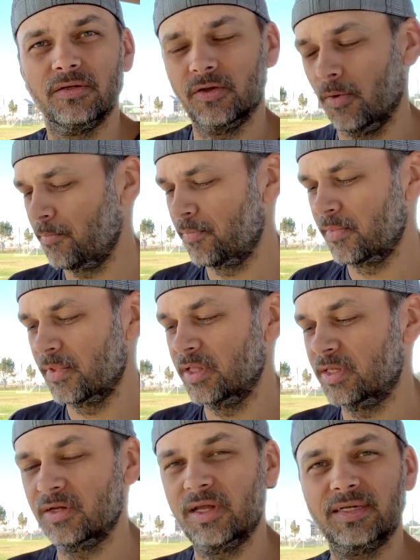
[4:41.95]
So
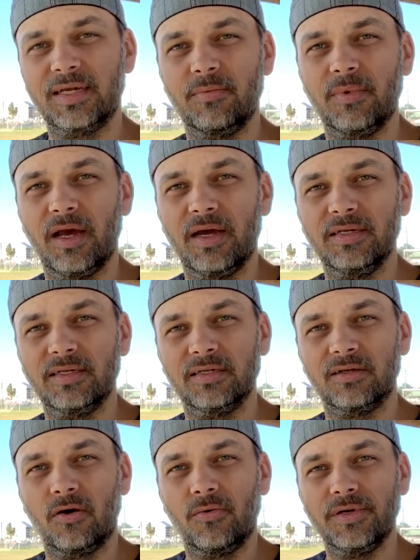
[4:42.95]
until next time, guys,
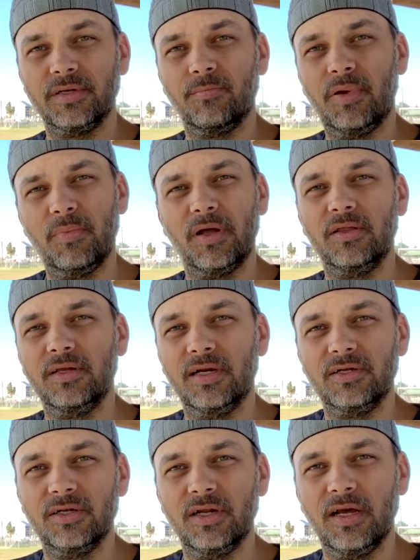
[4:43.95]
as always, be better than
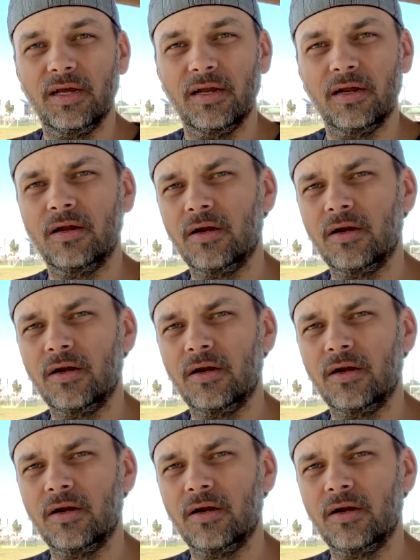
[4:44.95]
yesterday.